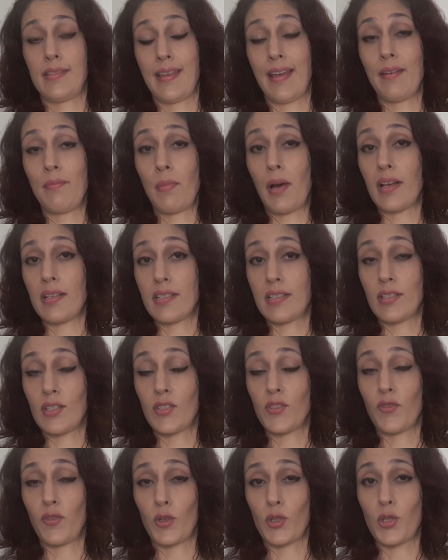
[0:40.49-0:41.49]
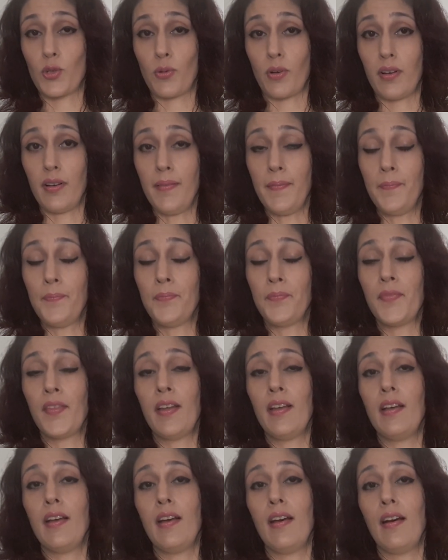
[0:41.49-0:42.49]
Zen masters for
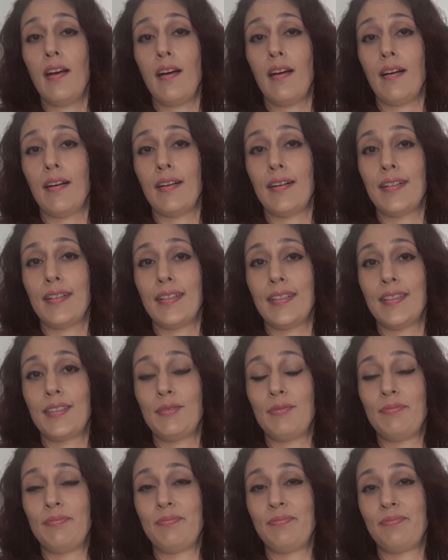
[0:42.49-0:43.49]
sure.